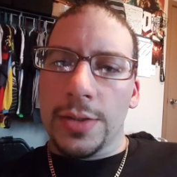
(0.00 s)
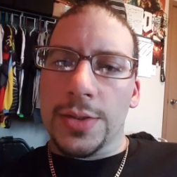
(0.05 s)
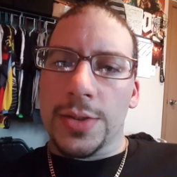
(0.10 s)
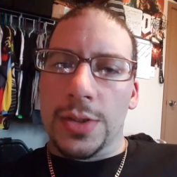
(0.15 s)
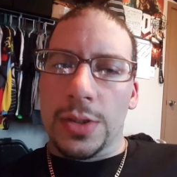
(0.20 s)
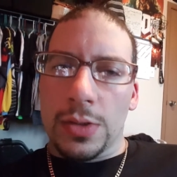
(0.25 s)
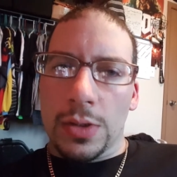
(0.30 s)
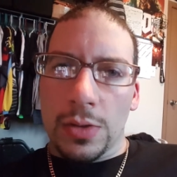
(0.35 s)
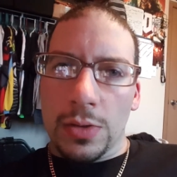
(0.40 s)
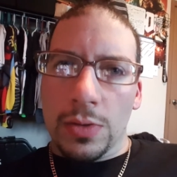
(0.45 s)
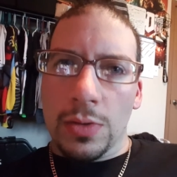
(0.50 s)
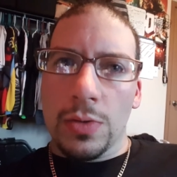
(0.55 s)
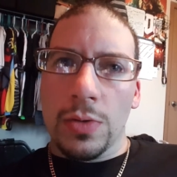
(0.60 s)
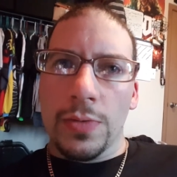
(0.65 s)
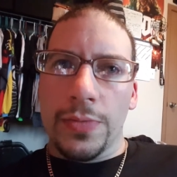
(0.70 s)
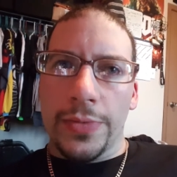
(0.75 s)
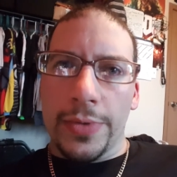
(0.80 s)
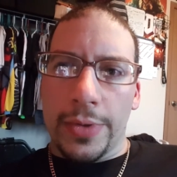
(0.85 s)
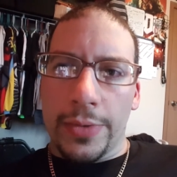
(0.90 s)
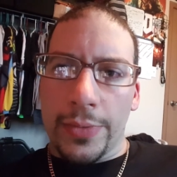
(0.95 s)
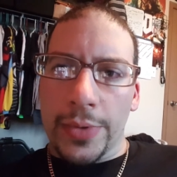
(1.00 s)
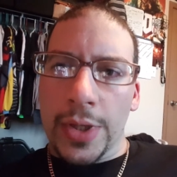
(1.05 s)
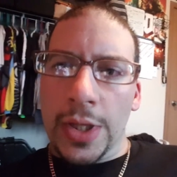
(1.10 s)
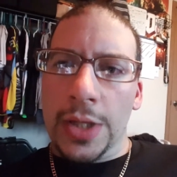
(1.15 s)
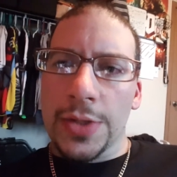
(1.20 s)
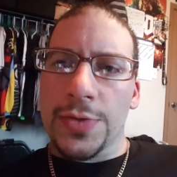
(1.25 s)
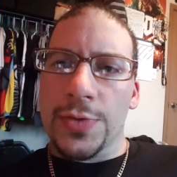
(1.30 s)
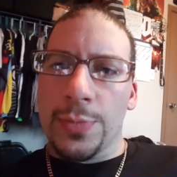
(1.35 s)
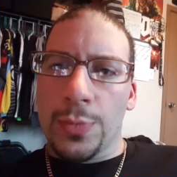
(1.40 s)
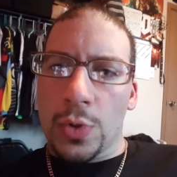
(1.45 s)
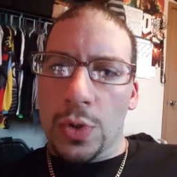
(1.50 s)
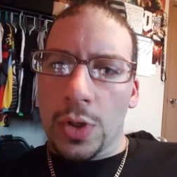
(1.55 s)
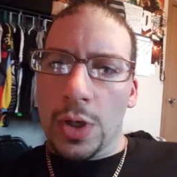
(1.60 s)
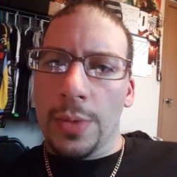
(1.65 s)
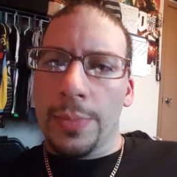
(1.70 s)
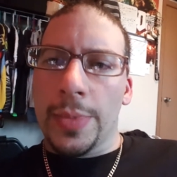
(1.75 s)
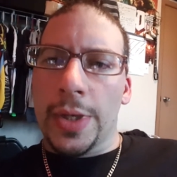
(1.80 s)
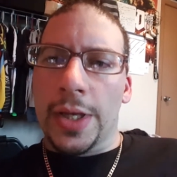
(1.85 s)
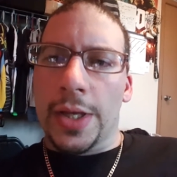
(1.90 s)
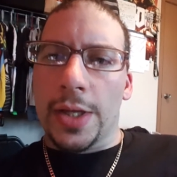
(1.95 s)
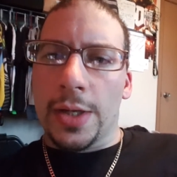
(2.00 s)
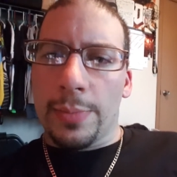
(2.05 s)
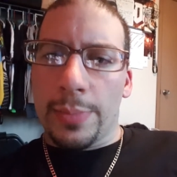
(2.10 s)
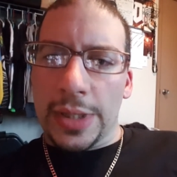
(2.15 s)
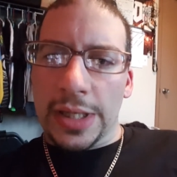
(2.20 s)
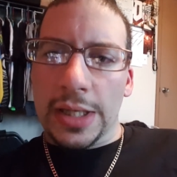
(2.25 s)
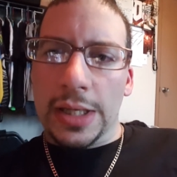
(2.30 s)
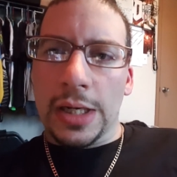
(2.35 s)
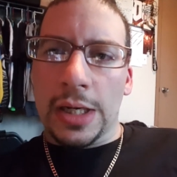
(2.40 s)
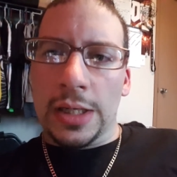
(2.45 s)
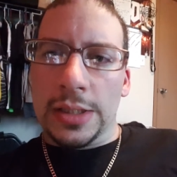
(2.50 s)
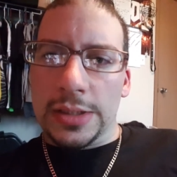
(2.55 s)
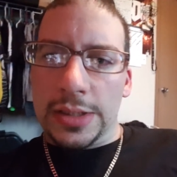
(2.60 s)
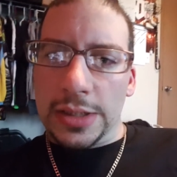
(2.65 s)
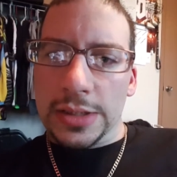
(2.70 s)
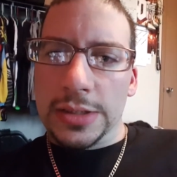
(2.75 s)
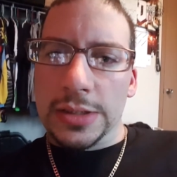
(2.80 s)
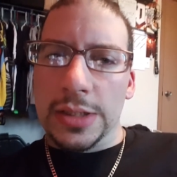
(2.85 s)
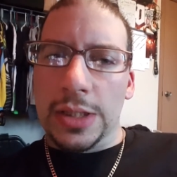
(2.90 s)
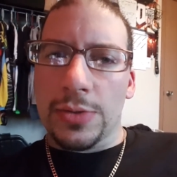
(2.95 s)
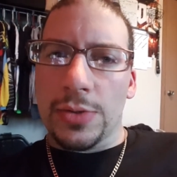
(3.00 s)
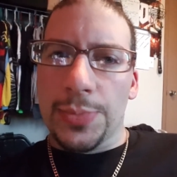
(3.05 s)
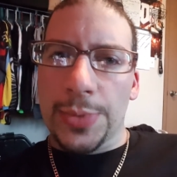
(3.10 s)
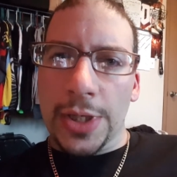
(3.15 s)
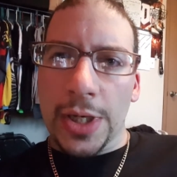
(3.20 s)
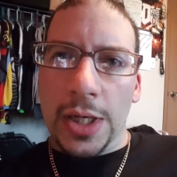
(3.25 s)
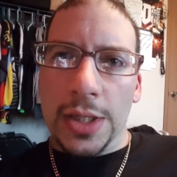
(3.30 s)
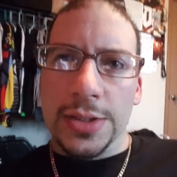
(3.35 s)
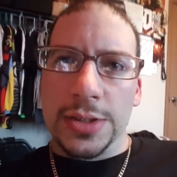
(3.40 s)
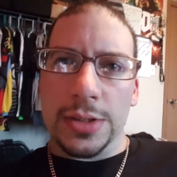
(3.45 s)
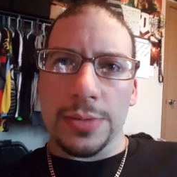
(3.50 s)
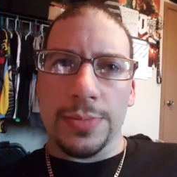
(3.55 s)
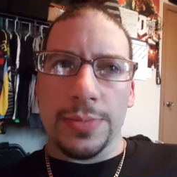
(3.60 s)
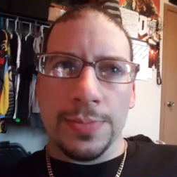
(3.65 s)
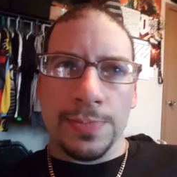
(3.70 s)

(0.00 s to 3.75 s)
so hopefully we can get some more and make it a big contest. That would be awesome.